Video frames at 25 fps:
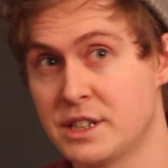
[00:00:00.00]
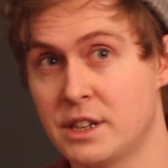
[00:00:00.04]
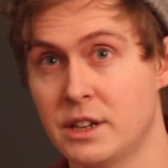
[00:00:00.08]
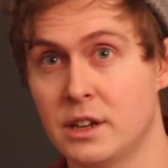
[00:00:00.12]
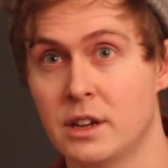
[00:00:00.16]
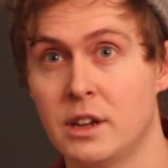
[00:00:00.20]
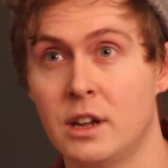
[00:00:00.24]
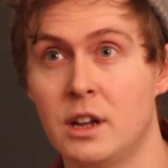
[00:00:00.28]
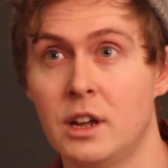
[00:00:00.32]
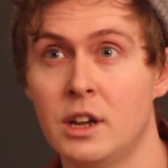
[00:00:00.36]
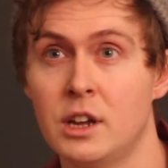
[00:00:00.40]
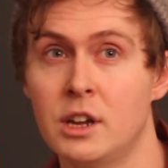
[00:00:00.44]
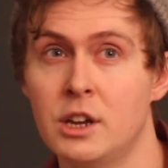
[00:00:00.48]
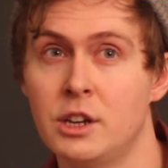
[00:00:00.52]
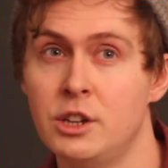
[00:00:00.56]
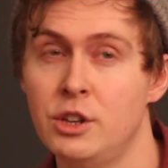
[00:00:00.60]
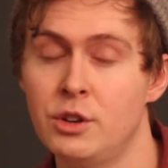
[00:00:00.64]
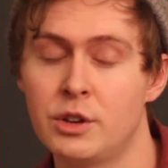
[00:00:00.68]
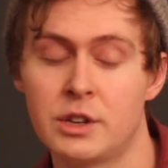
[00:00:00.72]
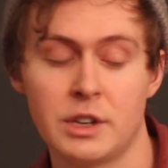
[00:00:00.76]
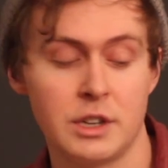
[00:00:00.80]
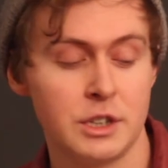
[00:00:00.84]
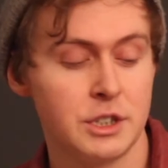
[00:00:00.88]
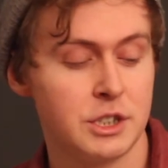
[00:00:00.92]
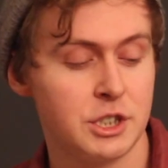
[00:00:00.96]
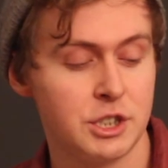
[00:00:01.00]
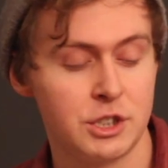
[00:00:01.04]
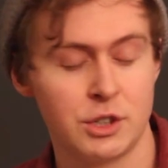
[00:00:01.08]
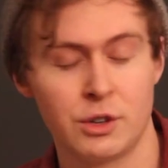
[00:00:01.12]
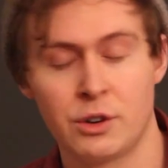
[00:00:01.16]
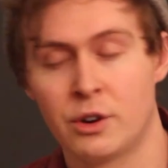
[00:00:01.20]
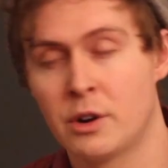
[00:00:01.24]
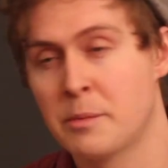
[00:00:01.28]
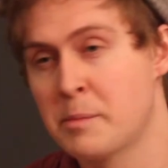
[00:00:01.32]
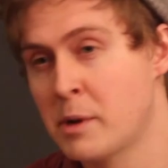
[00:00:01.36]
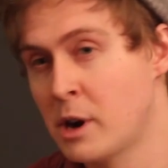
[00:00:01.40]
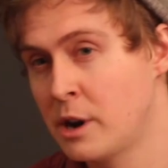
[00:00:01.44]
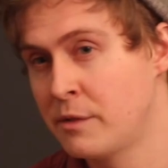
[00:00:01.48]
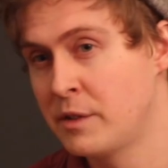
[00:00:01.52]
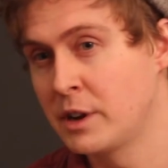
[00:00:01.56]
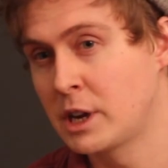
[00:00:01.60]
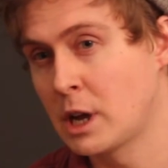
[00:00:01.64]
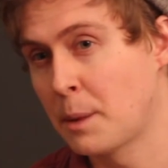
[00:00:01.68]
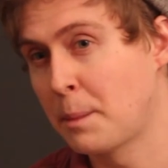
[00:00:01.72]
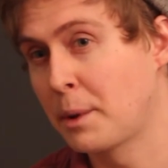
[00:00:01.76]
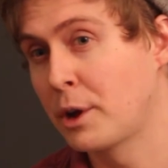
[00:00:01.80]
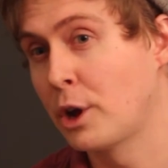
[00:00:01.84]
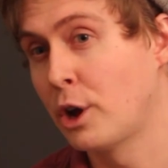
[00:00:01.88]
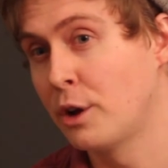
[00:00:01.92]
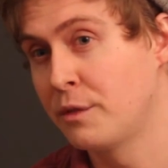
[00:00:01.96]
is that you can ensure a
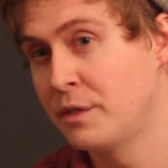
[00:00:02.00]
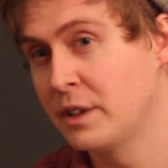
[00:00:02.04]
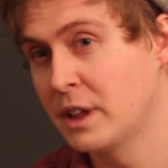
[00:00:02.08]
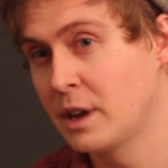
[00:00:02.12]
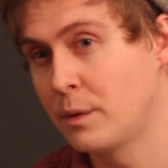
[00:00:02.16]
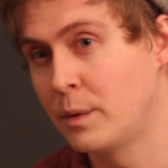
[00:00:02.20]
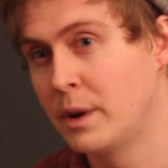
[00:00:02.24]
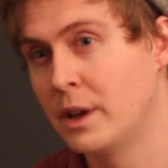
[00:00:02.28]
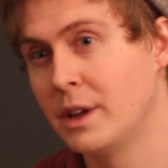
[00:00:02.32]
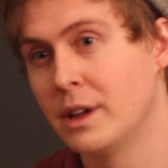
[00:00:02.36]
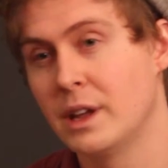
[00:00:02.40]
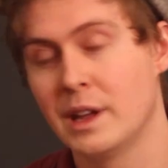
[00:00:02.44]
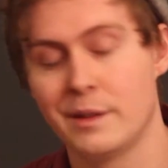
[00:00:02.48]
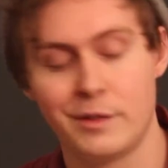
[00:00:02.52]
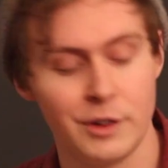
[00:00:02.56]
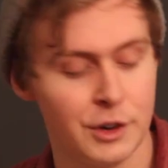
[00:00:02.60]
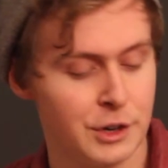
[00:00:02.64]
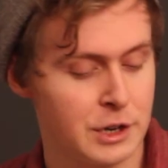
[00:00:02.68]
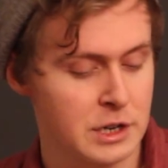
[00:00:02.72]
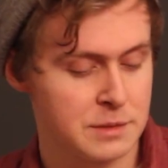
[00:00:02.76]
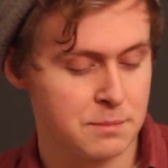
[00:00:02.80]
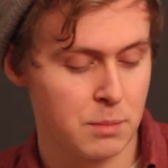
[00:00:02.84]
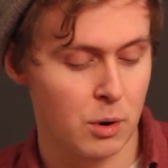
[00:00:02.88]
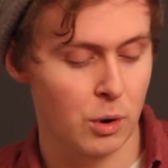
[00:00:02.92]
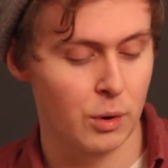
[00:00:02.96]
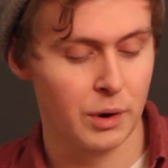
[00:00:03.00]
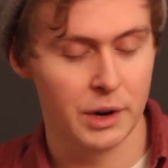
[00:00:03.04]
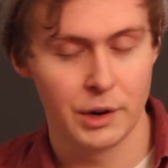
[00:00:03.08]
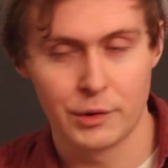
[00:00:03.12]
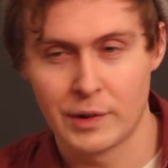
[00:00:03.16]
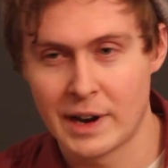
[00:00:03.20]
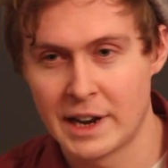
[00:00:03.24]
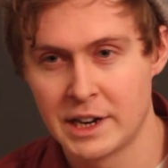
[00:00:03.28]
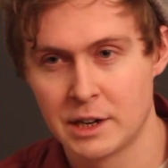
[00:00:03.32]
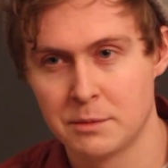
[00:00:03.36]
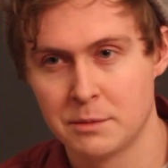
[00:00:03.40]
perfect cup of coffee that way. If you're just pouring